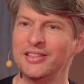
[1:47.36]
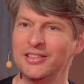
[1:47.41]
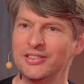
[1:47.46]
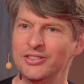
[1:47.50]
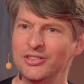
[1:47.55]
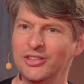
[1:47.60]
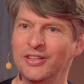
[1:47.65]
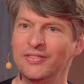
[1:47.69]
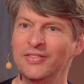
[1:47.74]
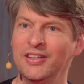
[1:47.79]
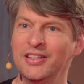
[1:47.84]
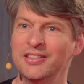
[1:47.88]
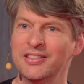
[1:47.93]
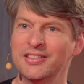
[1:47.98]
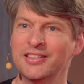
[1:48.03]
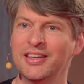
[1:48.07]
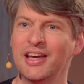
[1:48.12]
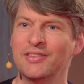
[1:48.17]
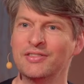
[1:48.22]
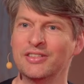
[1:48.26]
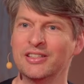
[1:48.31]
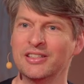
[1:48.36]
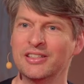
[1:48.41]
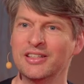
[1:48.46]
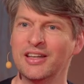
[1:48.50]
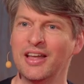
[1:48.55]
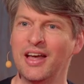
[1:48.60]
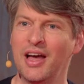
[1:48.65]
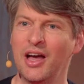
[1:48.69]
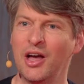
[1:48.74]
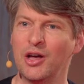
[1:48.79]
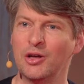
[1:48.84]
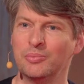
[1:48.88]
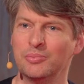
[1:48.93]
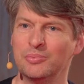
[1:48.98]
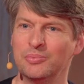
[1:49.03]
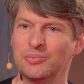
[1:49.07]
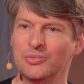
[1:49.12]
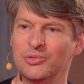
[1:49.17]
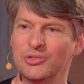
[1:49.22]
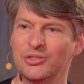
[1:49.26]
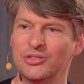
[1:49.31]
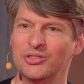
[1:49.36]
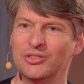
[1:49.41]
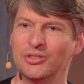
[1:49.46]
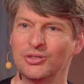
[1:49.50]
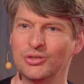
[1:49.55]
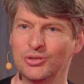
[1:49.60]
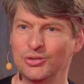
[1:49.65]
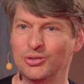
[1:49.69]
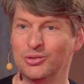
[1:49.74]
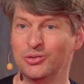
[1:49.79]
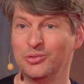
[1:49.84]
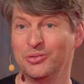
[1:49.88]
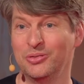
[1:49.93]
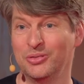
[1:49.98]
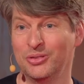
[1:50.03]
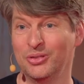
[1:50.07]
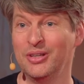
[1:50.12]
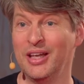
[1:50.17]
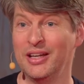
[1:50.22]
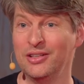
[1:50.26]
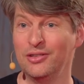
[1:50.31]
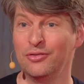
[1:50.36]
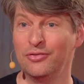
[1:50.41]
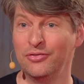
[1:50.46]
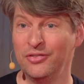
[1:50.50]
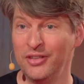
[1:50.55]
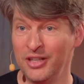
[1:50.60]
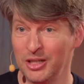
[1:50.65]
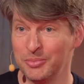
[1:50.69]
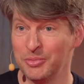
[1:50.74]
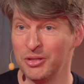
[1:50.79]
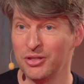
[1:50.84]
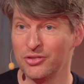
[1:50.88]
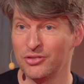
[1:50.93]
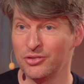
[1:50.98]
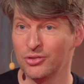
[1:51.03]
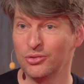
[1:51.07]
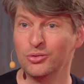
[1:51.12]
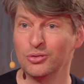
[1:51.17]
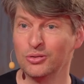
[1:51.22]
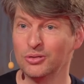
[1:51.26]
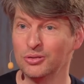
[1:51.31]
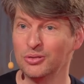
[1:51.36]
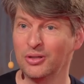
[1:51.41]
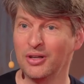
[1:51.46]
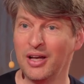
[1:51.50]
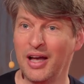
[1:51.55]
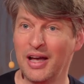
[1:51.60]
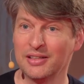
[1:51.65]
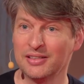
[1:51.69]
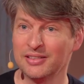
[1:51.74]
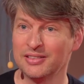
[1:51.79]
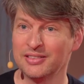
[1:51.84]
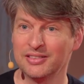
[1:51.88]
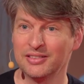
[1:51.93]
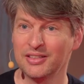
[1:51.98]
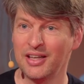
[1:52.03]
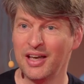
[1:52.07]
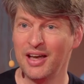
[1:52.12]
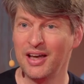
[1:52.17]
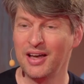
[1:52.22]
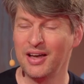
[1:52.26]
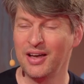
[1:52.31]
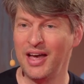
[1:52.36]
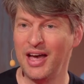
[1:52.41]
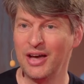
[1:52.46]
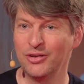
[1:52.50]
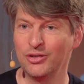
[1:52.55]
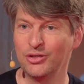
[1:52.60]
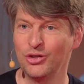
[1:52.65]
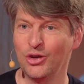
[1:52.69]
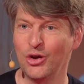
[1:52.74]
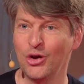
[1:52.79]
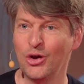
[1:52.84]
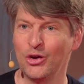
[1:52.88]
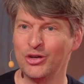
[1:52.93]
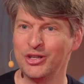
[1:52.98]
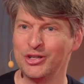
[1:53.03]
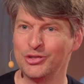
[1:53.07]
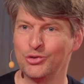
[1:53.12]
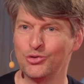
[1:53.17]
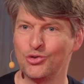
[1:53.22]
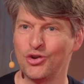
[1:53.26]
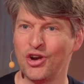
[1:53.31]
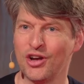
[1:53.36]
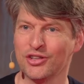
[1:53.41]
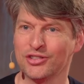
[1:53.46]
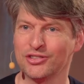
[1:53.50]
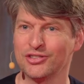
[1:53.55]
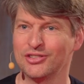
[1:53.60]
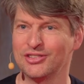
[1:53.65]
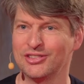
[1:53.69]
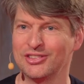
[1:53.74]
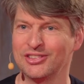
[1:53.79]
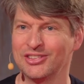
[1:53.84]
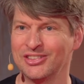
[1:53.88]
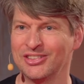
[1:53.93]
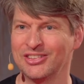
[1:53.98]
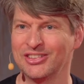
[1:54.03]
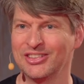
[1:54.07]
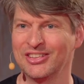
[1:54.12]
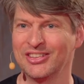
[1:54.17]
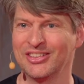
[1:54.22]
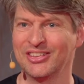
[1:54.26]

easy to convince Kevin to let you film at the school? And how did you earn his trust?